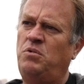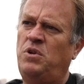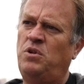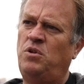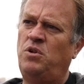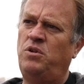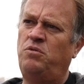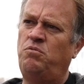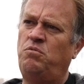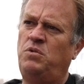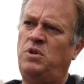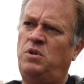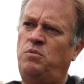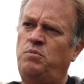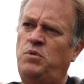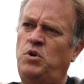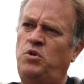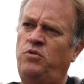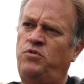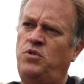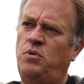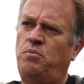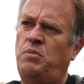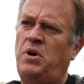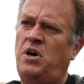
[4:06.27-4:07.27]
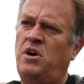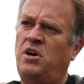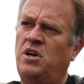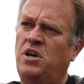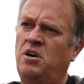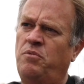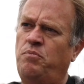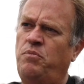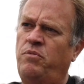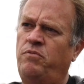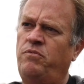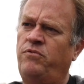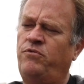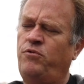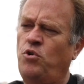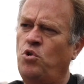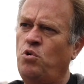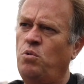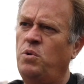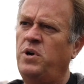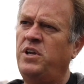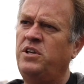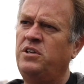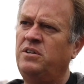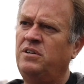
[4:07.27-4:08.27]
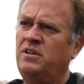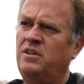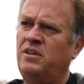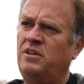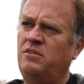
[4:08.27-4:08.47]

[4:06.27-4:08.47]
we'll move the marker forward